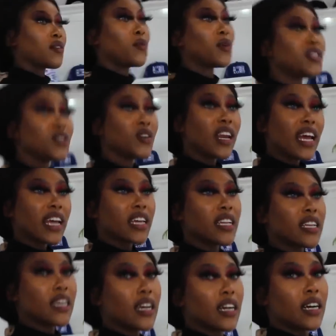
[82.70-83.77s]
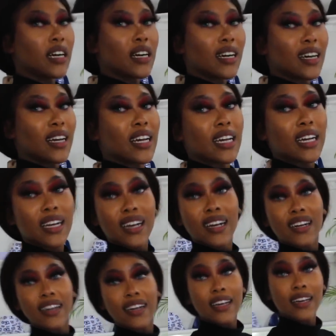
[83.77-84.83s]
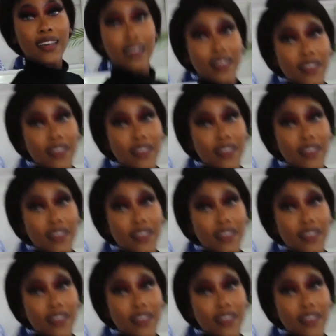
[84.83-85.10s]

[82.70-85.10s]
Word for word: What do you like in here? Okay.